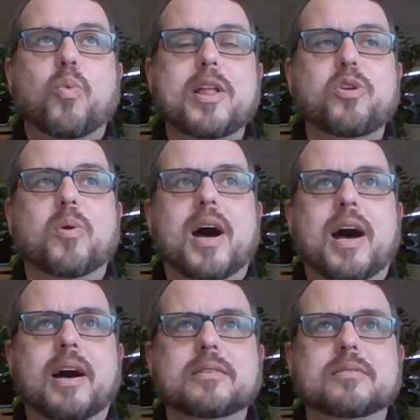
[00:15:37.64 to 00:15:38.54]
when you
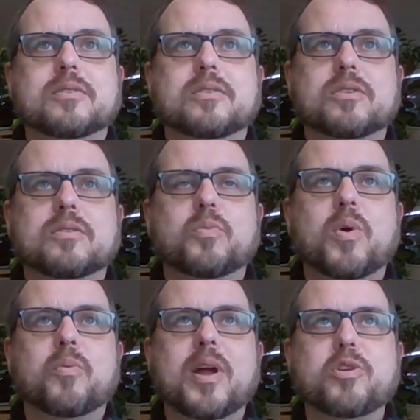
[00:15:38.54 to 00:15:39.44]
are
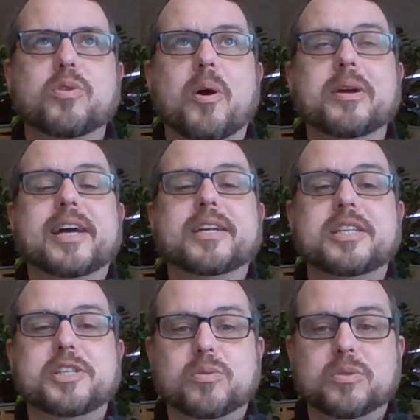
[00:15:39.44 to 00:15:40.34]
when you're going down a
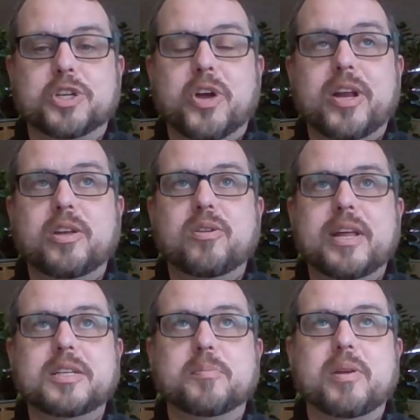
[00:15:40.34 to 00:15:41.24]
digital journey, you
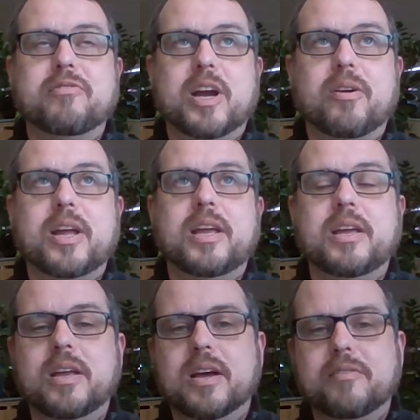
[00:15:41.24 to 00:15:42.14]
need to be
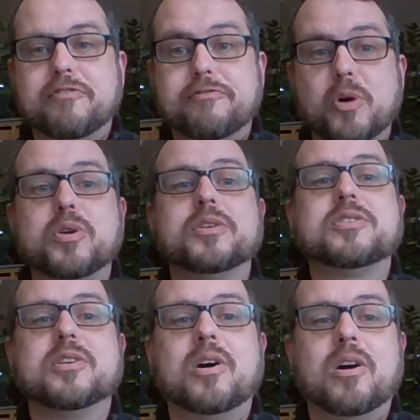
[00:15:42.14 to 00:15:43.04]
very
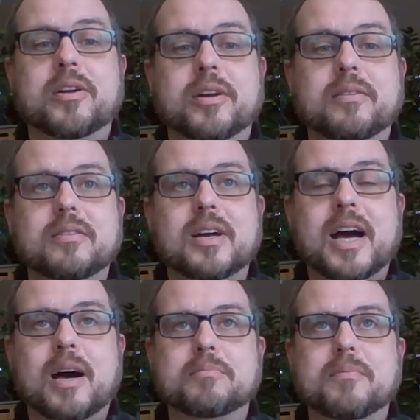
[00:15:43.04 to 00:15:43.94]
focused on
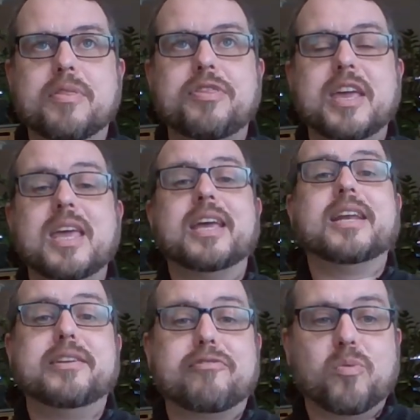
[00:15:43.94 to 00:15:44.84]
um, thinking
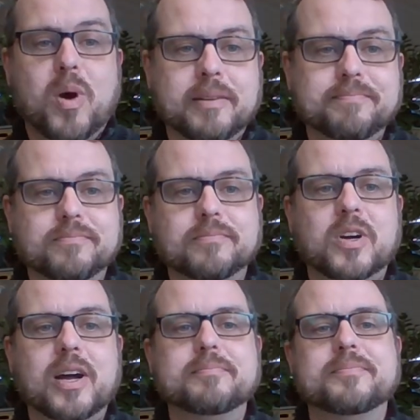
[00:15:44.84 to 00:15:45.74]
in a different way,
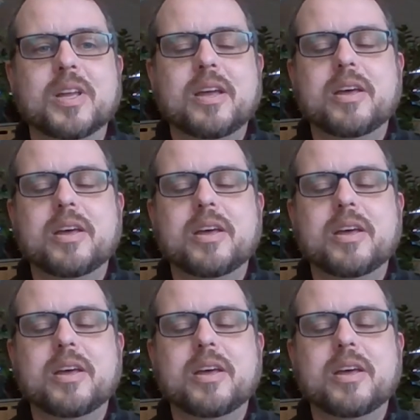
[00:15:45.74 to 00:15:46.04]
right?